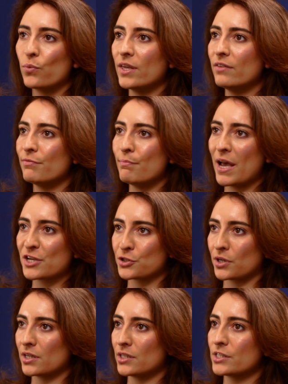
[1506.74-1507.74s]
we've
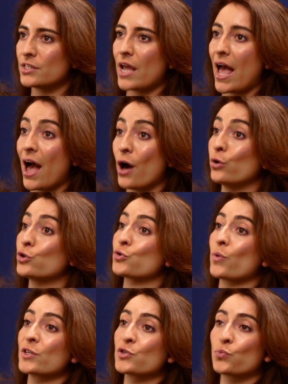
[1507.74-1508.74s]
measured how
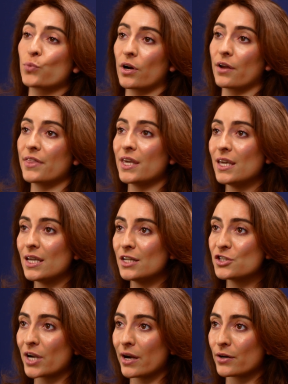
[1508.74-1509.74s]
trustworthy
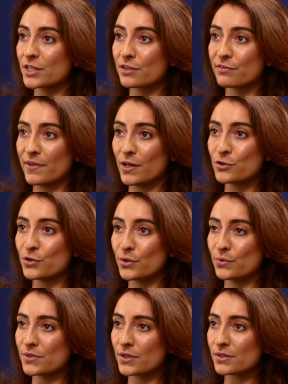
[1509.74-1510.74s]
each character felt to
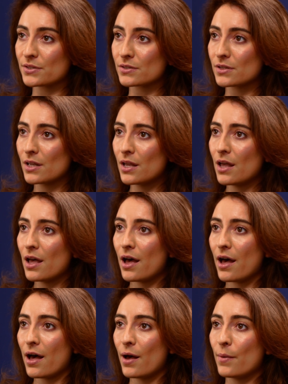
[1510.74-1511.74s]
users.
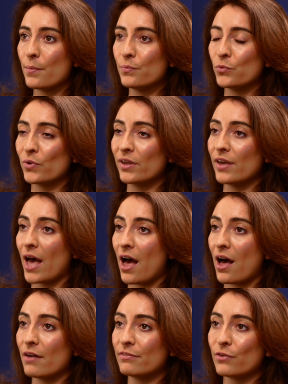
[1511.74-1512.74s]
We
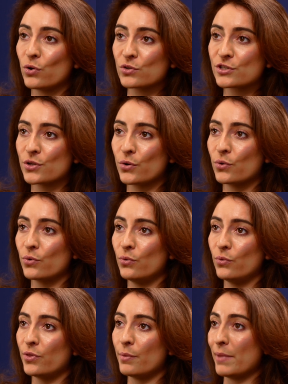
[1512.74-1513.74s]
have
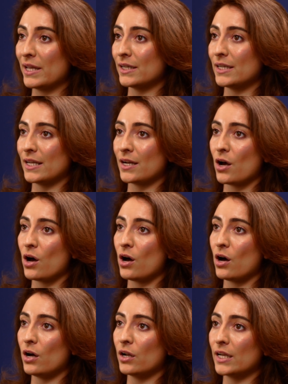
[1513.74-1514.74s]
also the metadata
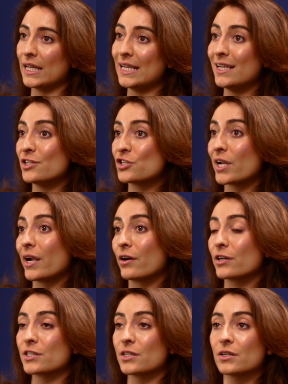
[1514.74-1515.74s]
on each
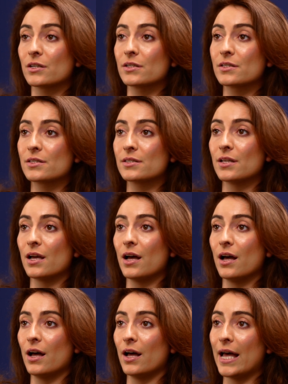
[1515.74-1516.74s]
character's
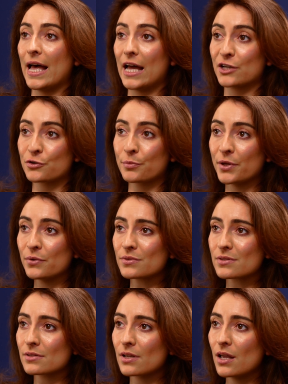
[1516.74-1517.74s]

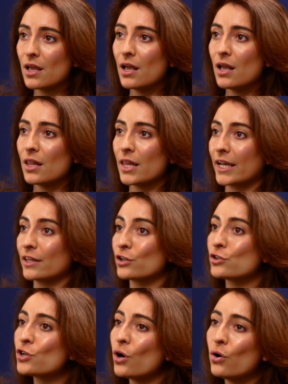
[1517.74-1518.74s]
attributes, like
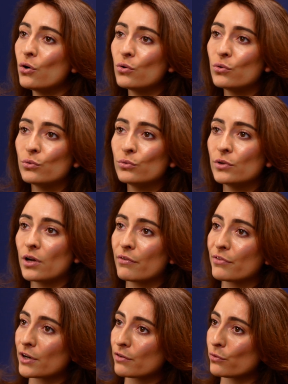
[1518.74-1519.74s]
the tone
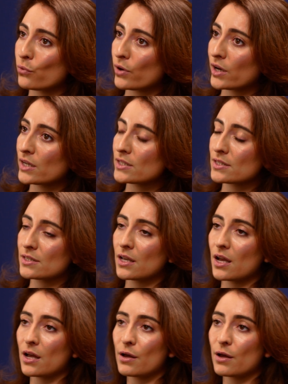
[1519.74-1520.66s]
of their voice,